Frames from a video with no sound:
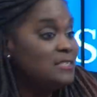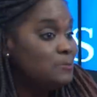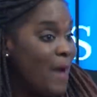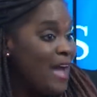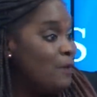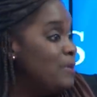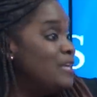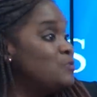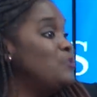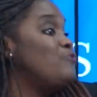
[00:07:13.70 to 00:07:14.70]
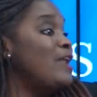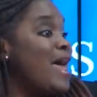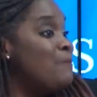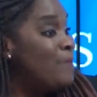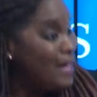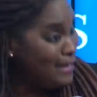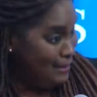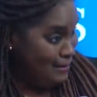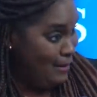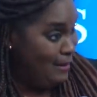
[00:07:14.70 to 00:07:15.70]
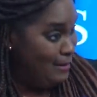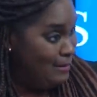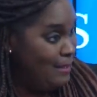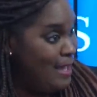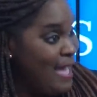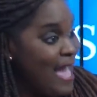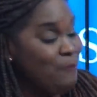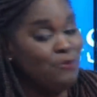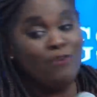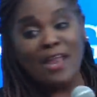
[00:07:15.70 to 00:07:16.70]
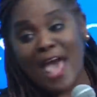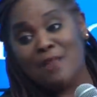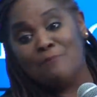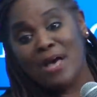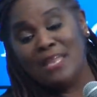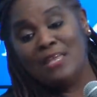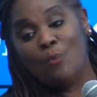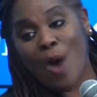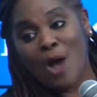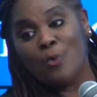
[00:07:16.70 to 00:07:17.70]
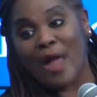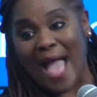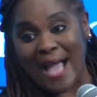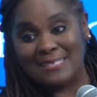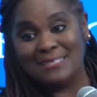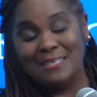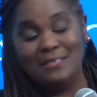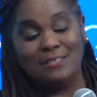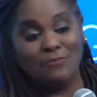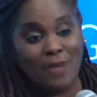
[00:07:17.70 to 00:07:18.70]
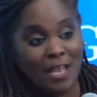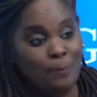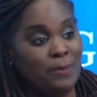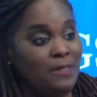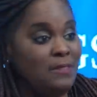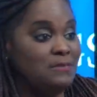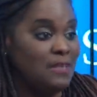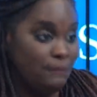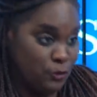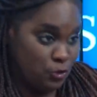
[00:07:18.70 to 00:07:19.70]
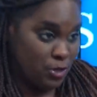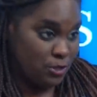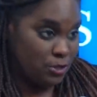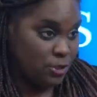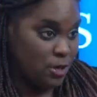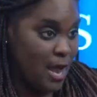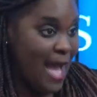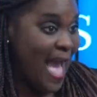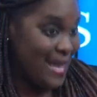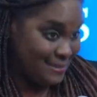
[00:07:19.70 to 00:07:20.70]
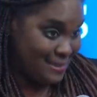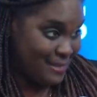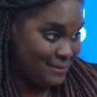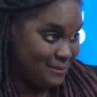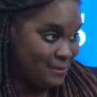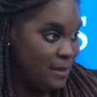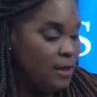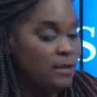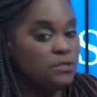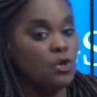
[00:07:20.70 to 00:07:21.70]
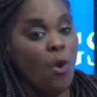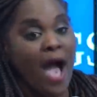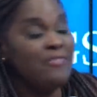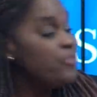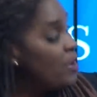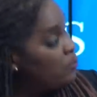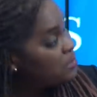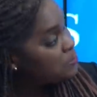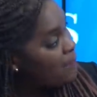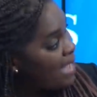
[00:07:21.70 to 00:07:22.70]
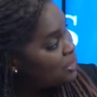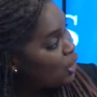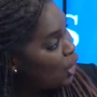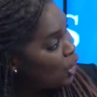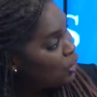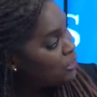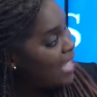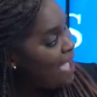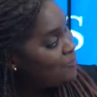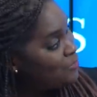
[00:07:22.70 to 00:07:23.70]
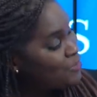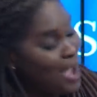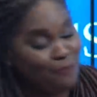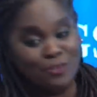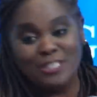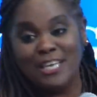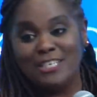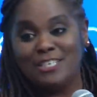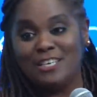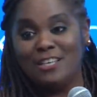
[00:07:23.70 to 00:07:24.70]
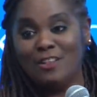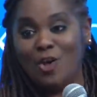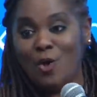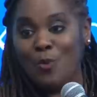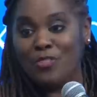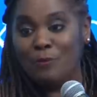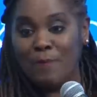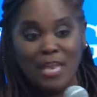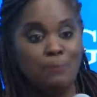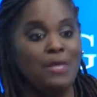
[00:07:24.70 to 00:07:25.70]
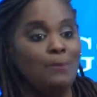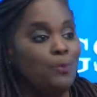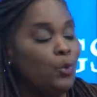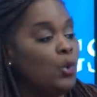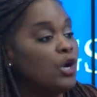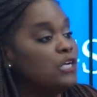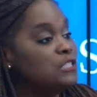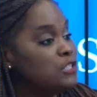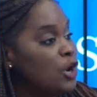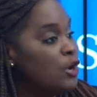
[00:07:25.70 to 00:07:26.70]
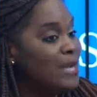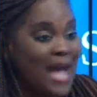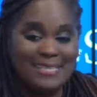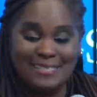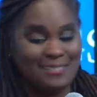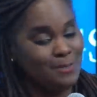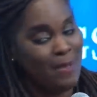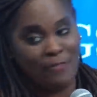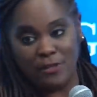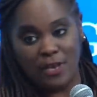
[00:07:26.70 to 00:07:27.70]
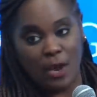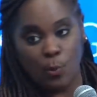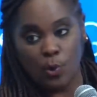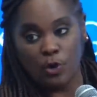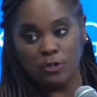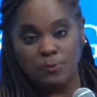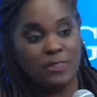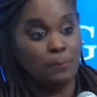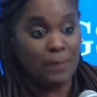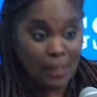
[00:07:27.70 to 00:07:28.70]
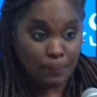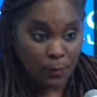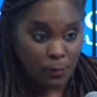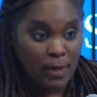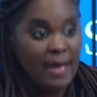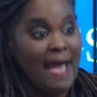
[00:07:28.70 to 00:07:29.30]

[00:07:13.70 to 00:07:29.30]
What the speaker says: expire because we run out of money. And we run out of money while we're actually developing these infrastructure assets. So I thought it was my turn to have this conversation along with many people who are concerned, not just about the networks, but the people